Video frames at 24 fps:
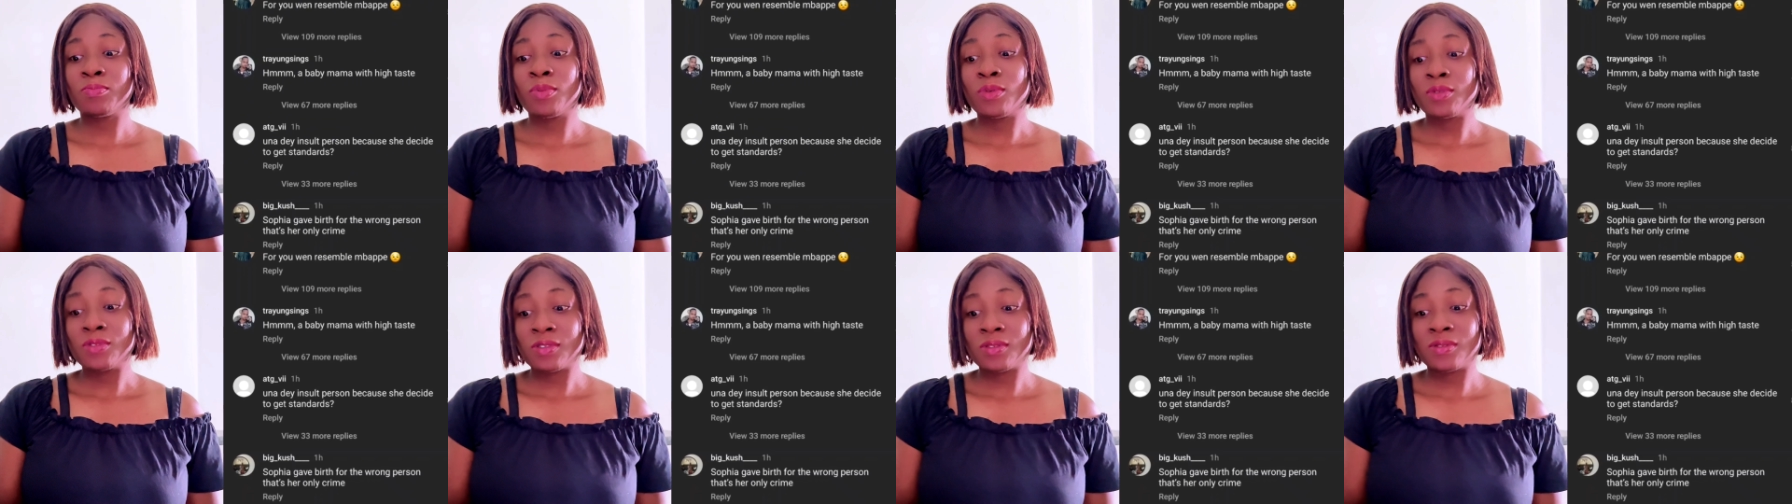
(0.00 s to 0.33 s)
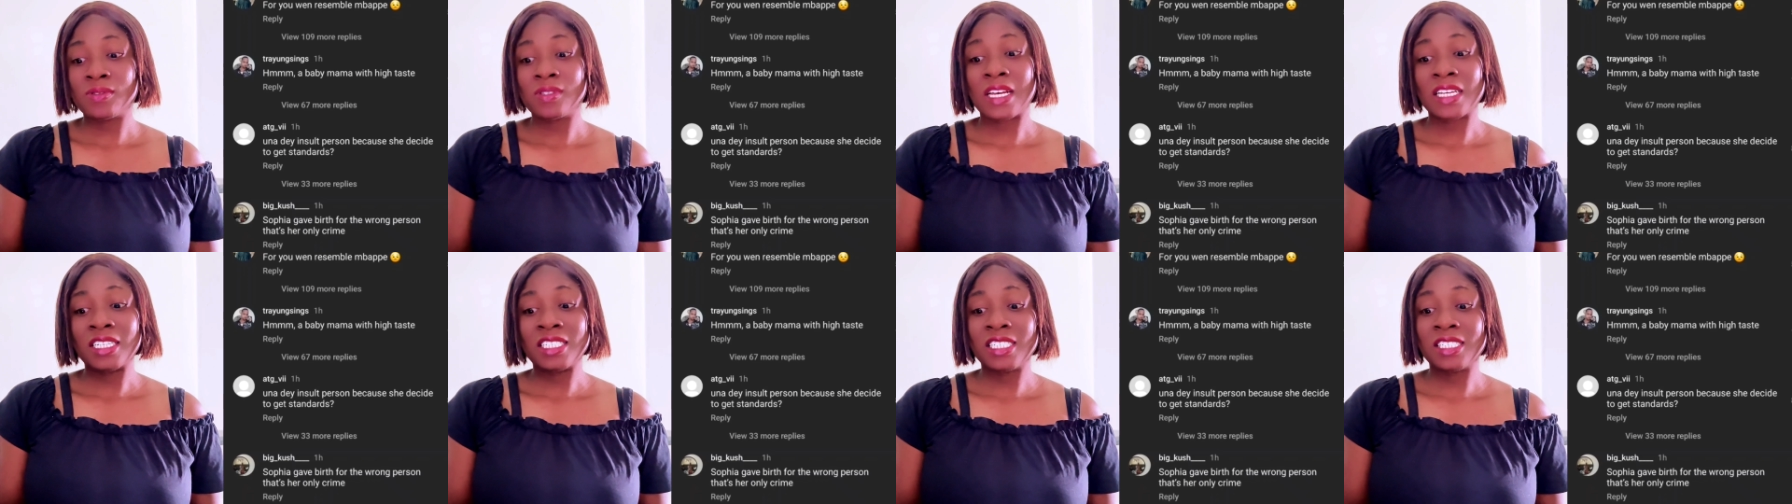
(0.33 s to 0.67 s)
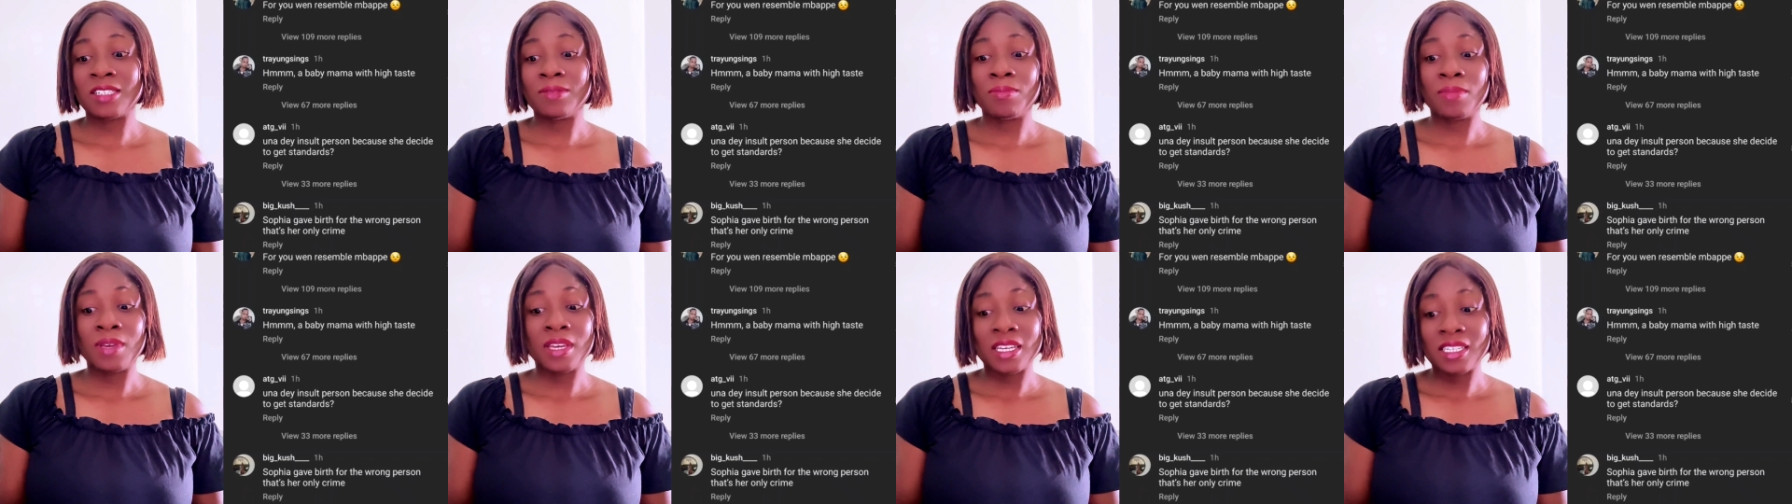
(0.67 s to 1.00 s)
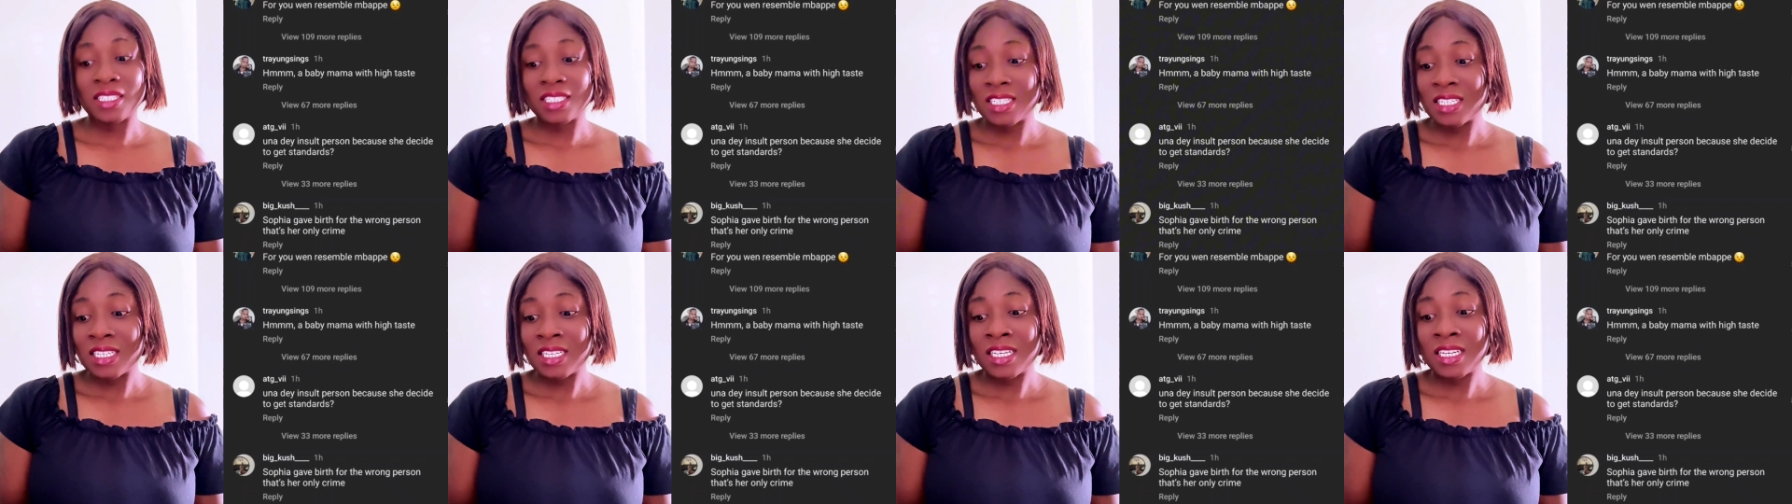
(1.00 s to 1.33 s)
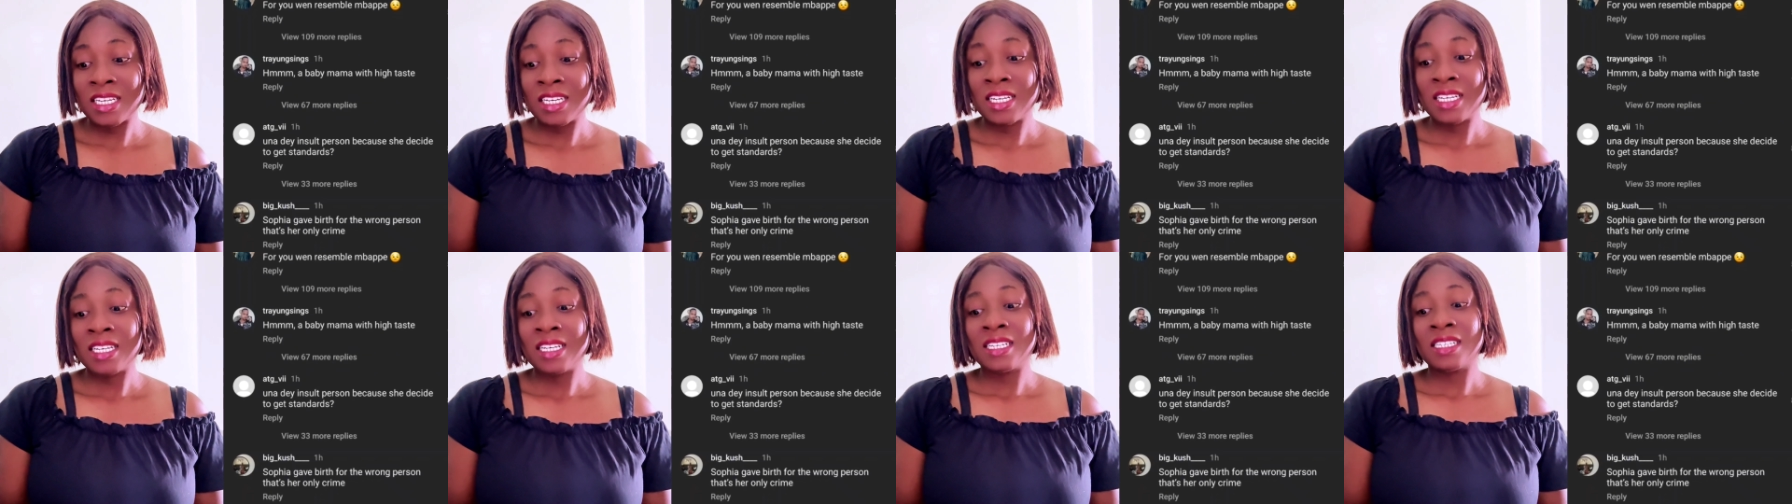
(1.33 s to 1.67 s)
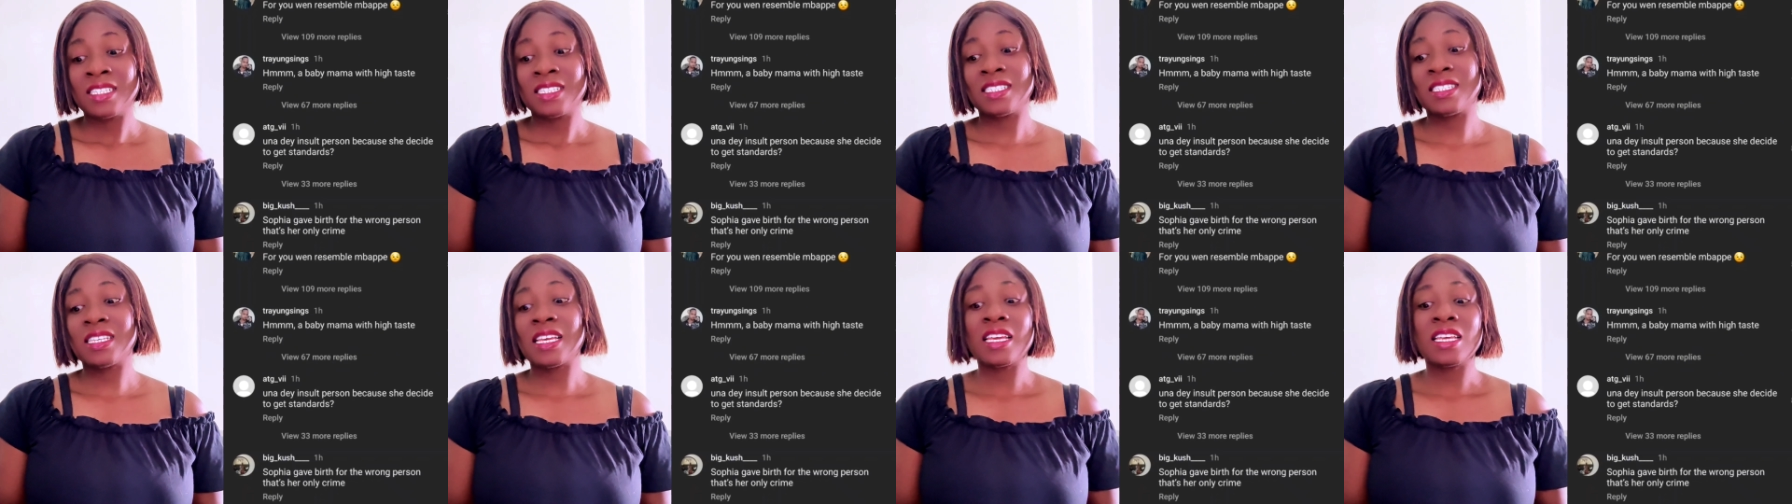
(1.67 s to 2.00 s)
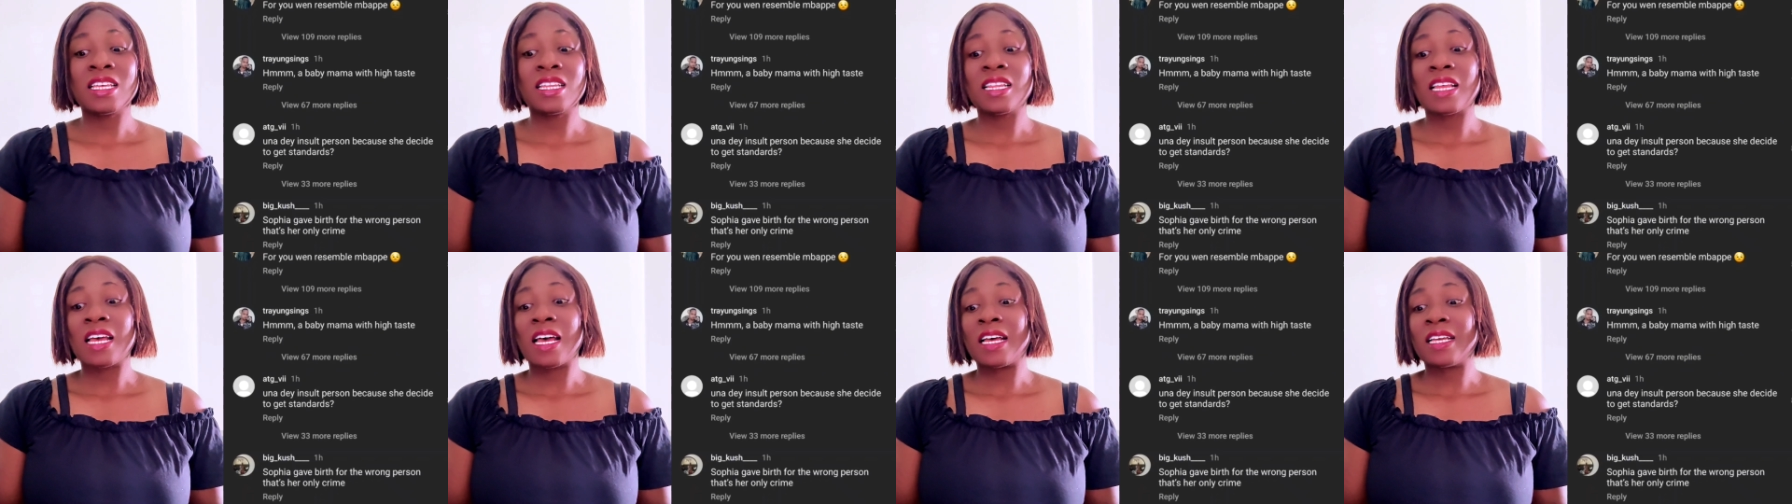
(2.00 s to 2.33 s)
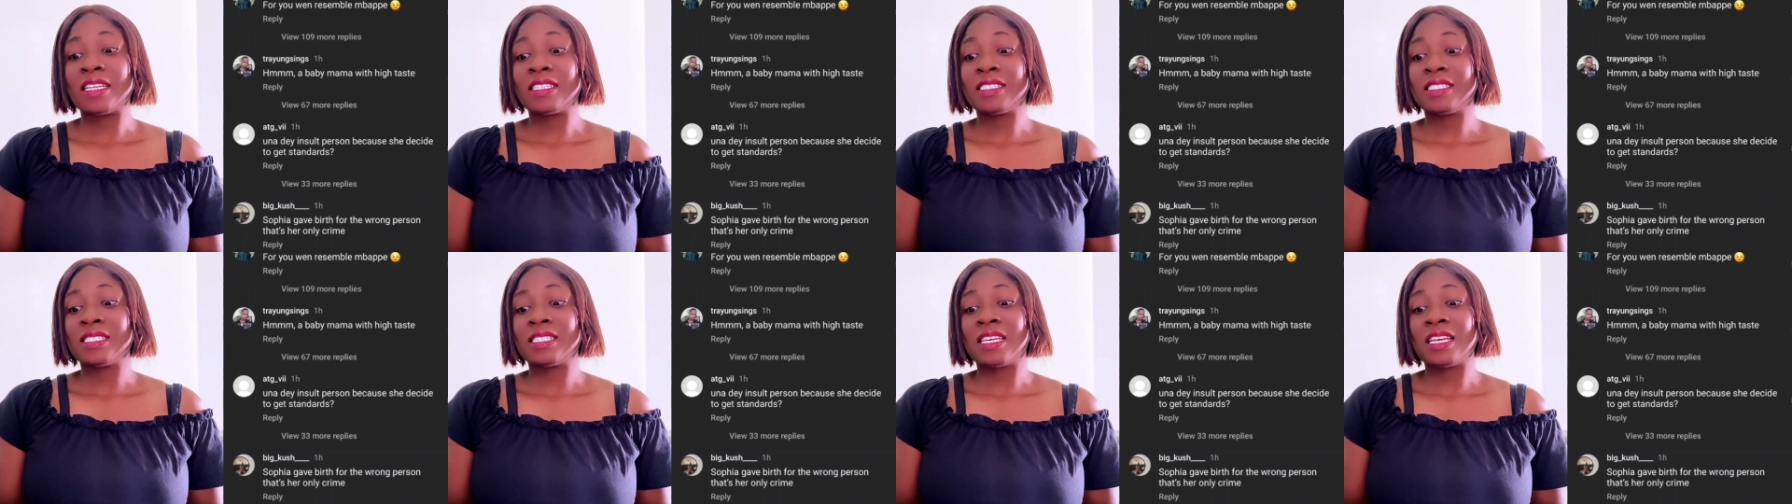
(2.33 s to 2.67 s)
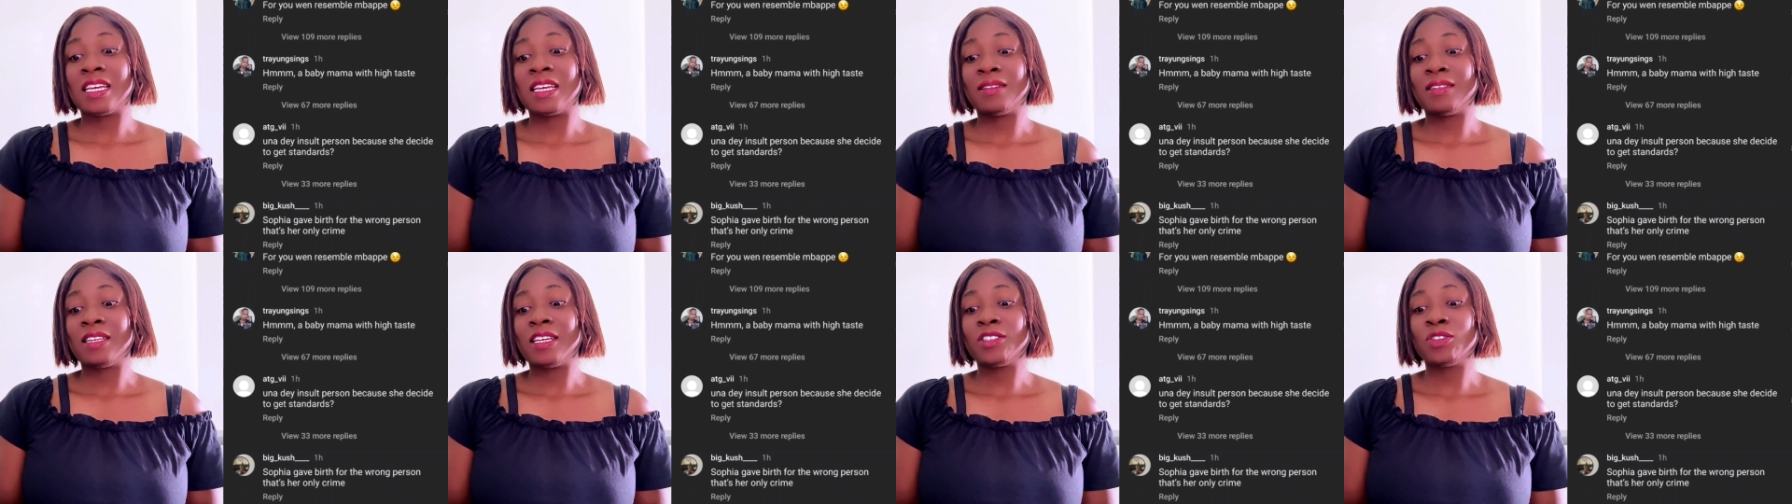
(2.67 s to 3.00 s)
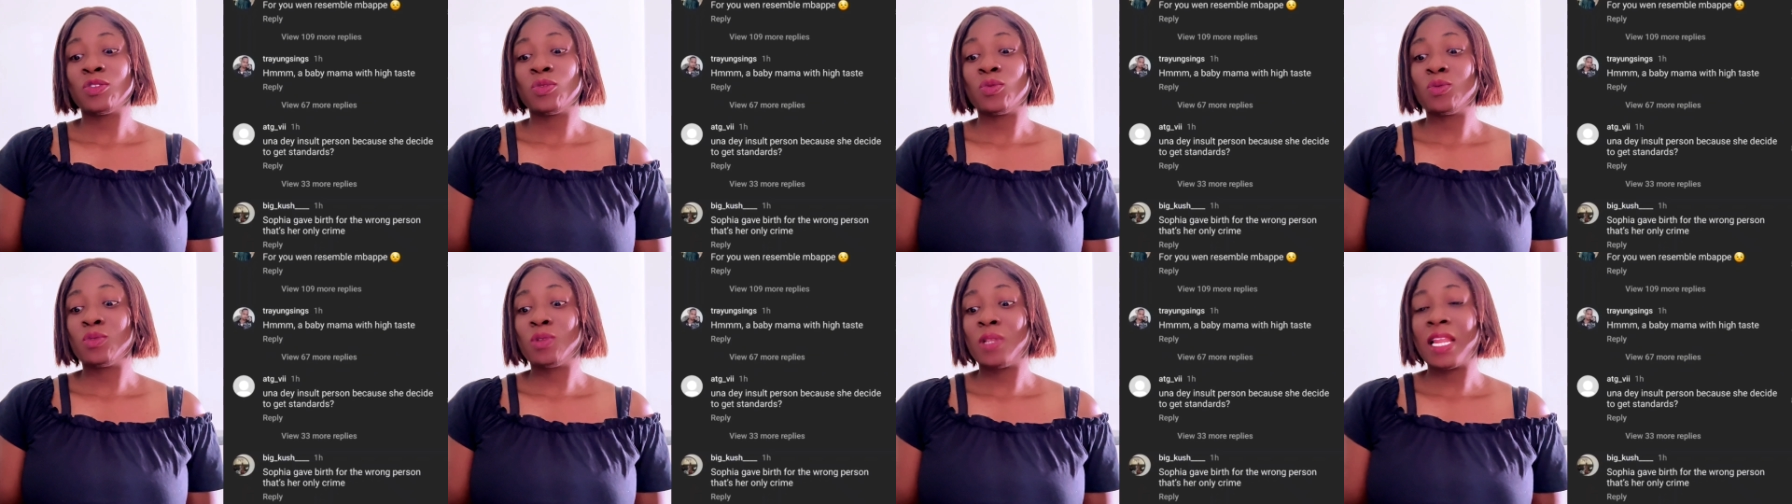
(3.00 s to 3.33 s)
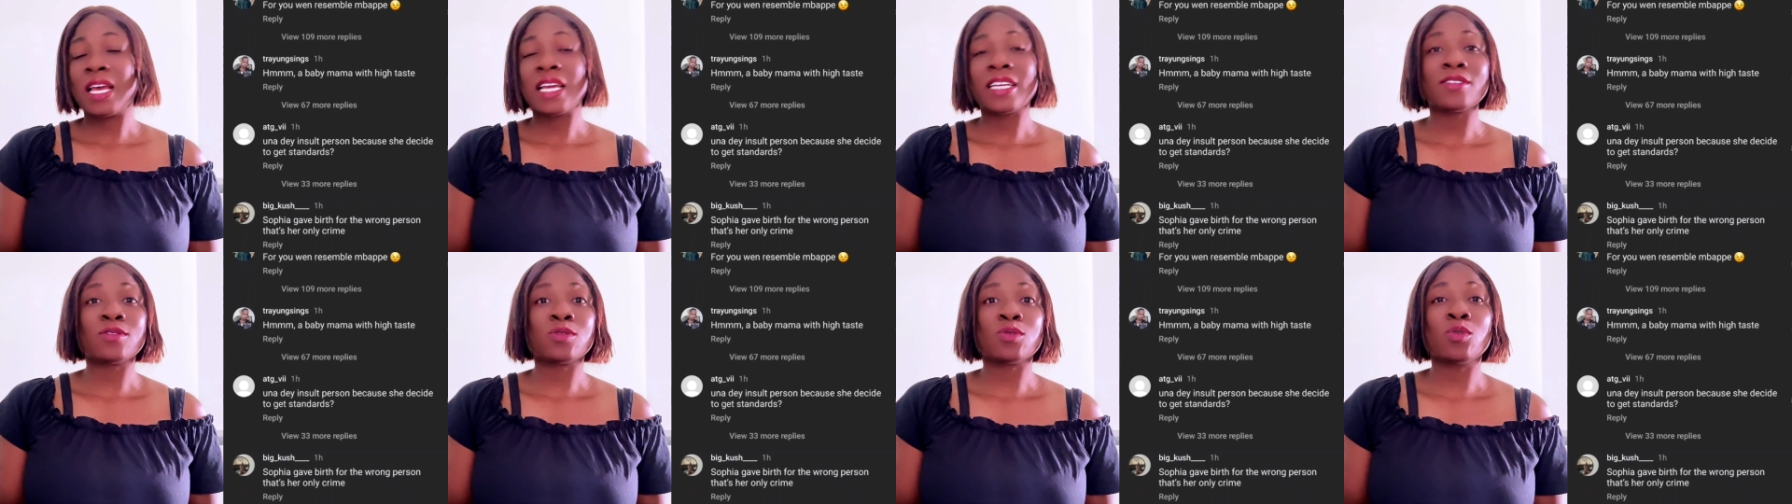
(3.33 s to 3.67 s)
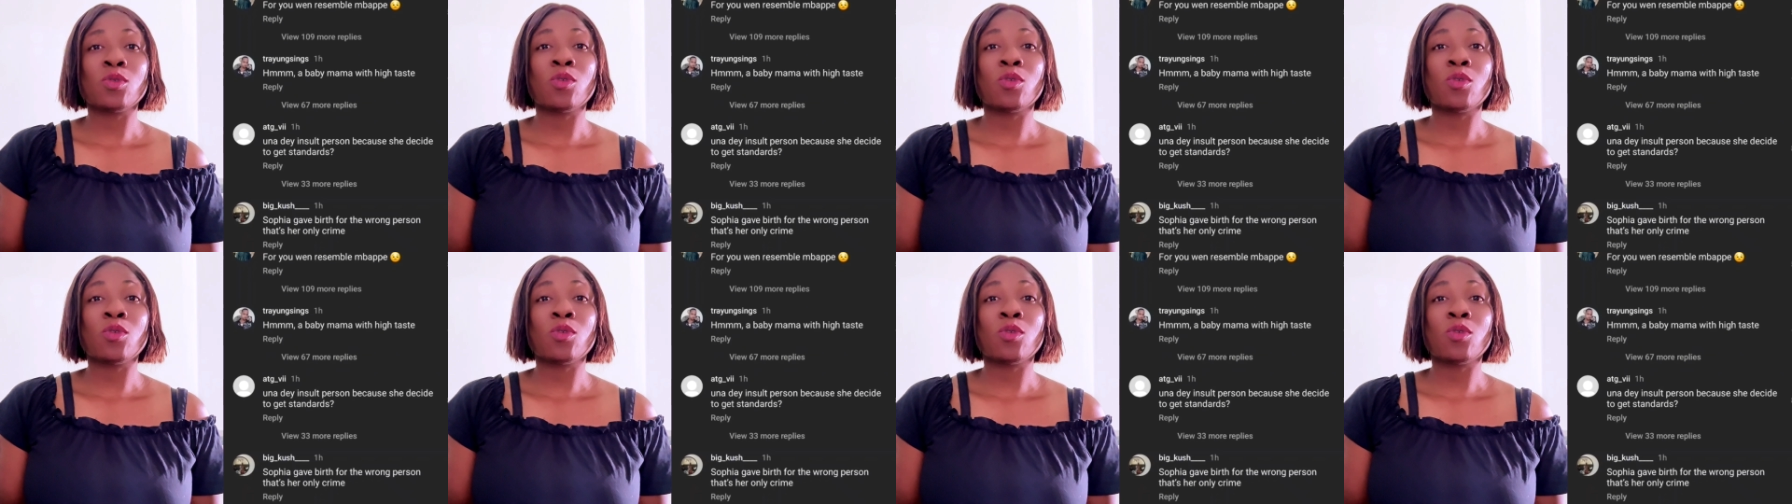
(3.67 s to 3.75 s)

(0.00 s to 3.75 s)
toast you or you know everyone has their own standard